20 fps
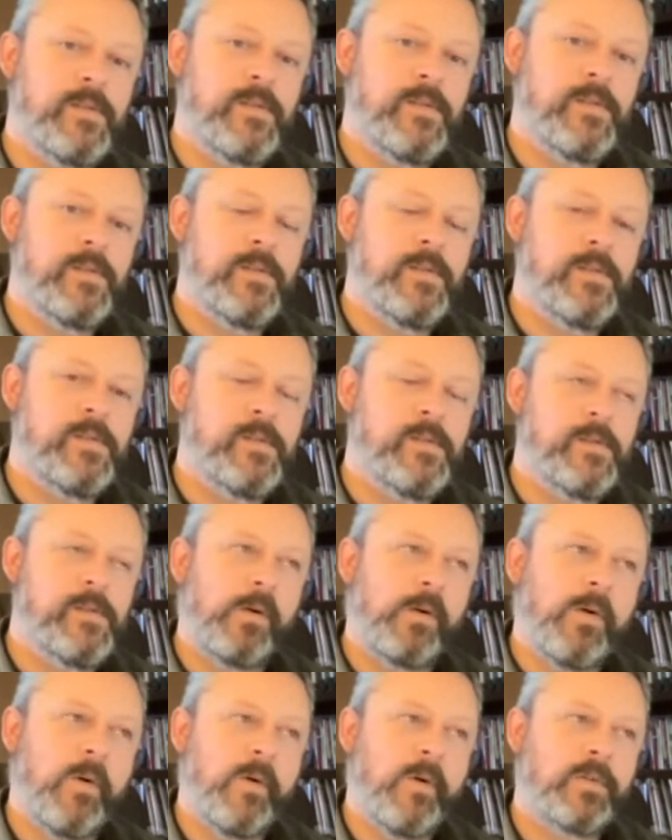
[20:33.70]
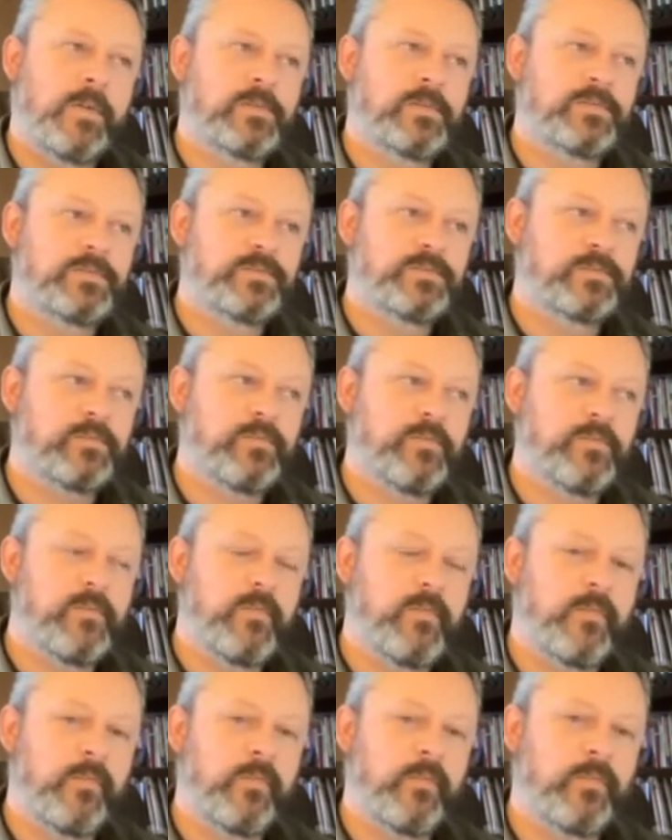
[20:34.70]

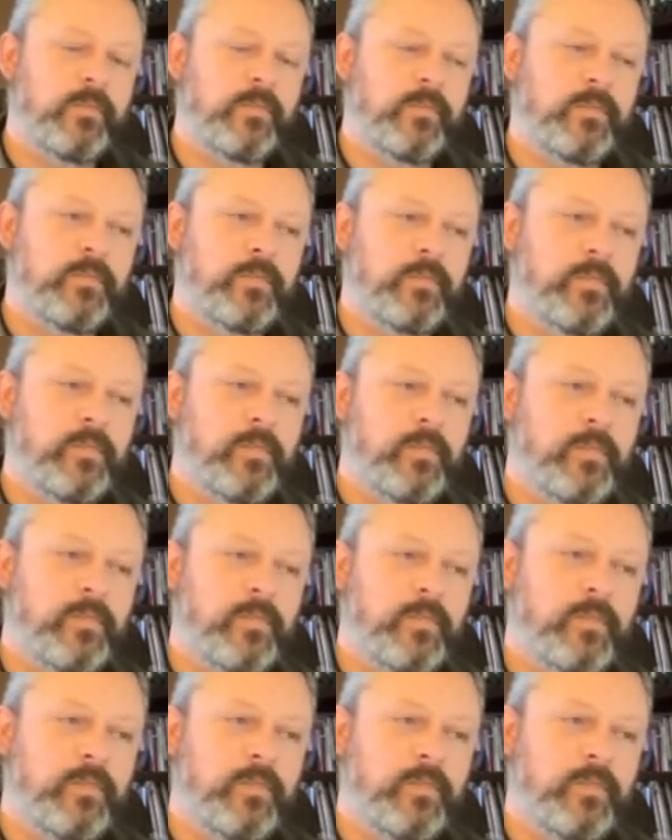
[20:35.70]
This person isn't speaking.